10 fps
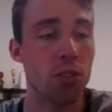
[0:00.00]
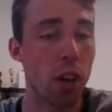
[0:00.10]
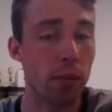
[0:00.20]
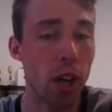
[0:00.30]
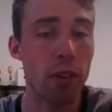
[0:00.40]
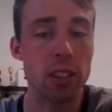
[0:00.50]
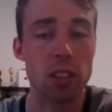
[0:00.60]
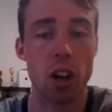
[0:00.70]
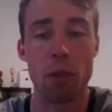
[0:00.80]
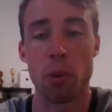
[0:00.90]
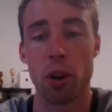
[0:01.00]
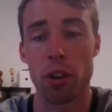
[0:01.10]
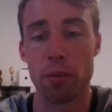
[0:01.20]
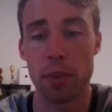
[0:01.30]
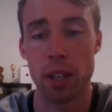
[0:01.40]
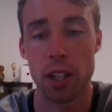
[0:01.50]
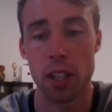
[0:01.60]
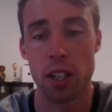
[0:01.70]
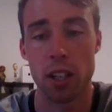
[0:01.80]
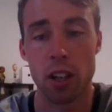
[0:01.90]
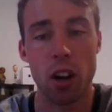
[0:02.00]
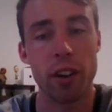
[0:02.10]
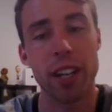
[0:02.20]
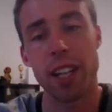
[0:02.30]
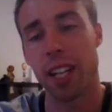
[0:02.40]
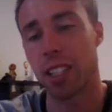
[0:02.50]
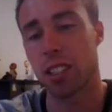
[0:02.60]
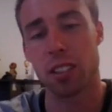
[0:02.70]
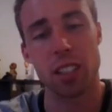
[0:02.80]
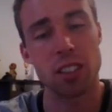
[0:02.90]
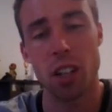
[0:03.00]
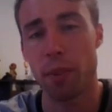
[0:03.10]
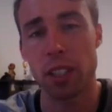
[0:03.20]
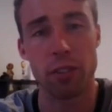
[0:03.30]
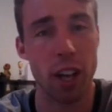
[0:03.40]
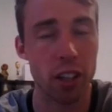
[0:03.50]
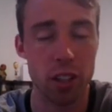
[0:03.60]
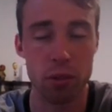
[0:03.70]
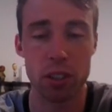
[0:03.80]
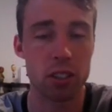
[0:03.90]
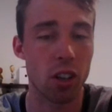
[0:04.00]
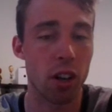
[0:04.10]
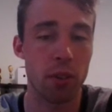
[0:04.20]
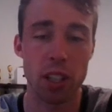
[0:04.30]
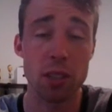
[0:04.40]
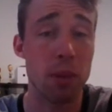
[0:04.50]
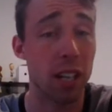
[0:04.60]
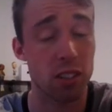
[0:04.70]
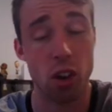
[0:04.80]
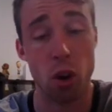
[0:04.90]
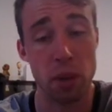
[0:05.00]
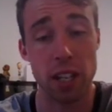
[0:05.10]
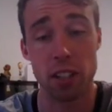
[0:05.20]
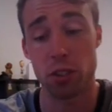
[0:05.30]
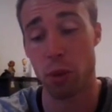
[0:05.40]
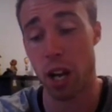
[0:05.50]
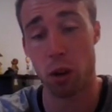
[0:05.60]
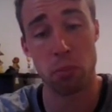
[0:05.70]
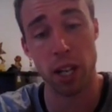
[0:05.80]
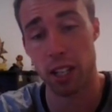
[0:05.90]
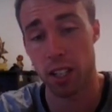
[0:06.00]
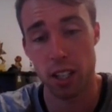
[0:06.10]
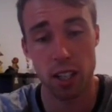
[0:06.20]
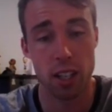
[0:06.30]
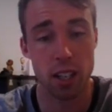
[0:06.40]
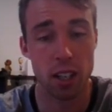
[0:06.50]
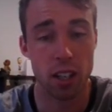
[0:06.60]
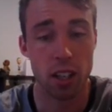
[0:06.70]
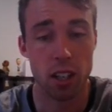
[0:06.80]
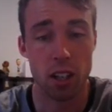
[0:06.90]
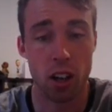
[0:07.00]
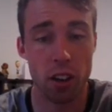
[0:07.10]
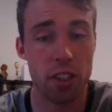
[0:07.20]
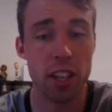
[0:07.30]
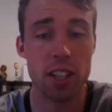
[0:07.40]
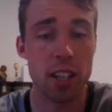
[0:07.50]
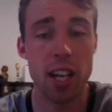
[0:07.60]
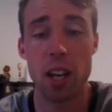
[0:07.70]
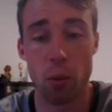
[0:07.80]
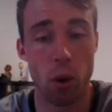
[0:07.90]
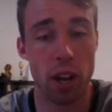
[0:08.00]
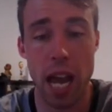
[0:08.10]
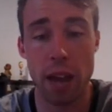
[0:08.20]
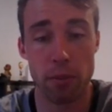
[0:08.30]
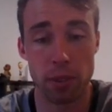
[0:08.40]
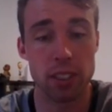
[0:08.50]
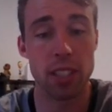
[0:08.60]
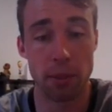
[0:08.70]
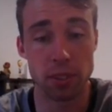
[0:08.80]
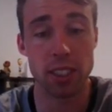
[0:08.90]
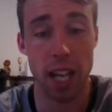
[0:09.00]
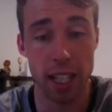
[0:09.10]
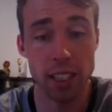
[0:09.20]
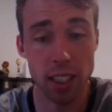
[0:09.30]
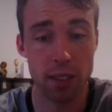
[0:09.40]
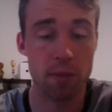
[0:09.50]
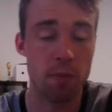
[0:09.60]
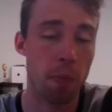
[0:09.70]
So I'm going side bottom. I reckon there's not much value in side, but he's about top end as well. But I think you're going to want to have him at some stage.